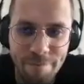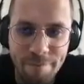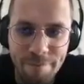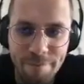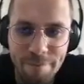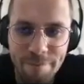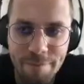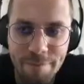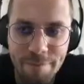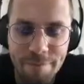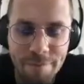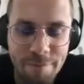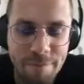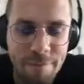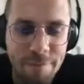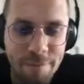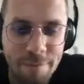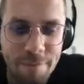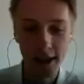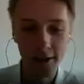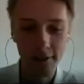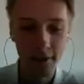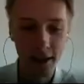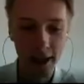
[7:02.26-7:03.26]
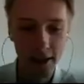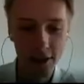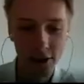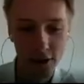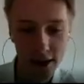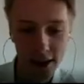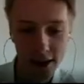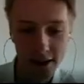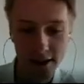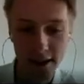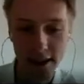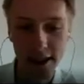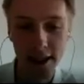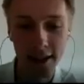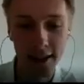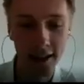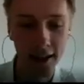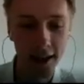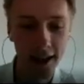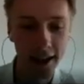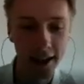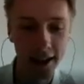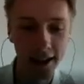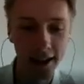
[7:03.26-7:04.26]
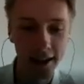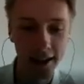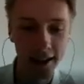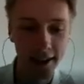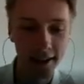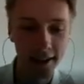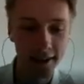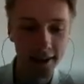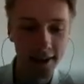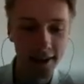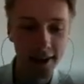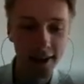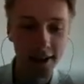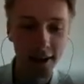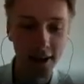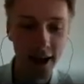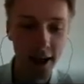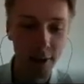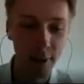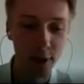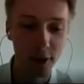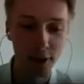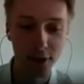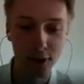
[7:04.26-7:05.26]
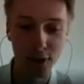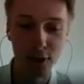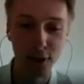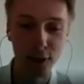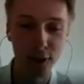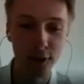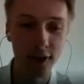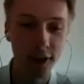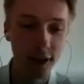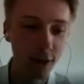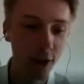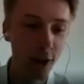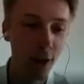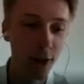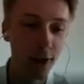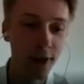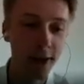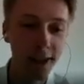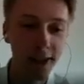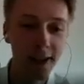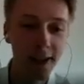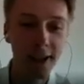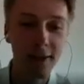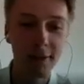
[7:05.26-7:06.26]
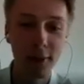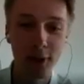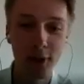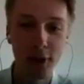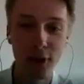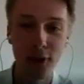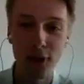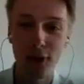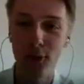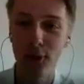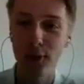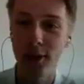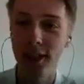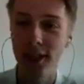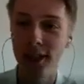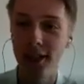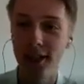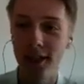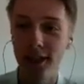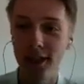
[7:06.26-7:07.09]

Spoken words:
So as you can see here, I set the epochs to 0 because we